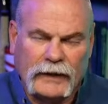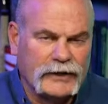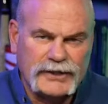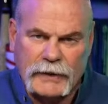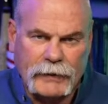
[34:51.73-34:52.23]

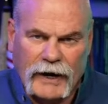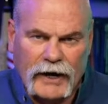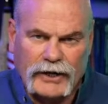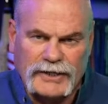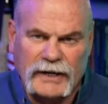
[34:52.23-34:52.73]
leadership and
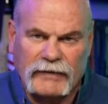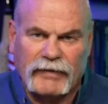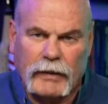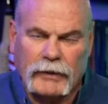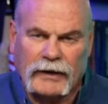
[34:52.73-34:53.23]
energy and
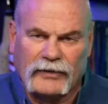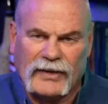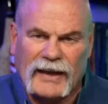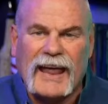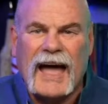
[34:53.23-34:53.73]
environmental
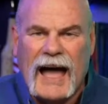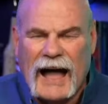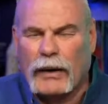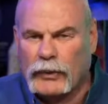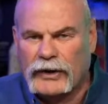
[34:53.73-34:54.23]
design,
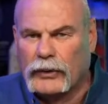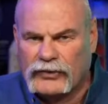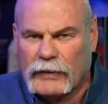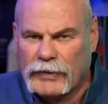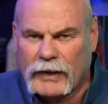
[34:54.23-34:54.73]
I would know
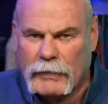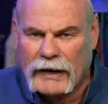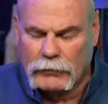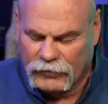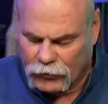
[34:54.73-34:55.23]
something
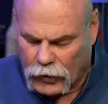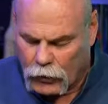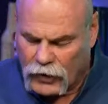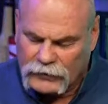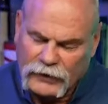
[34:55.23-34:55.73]
about it before
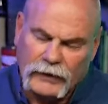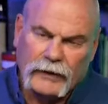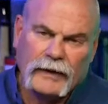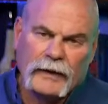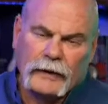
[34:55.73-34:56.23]
I walked
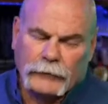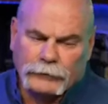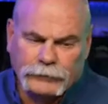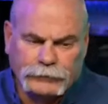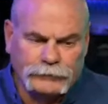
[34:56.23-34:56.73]

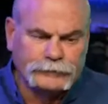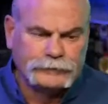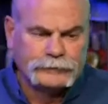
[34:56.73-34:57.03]
in.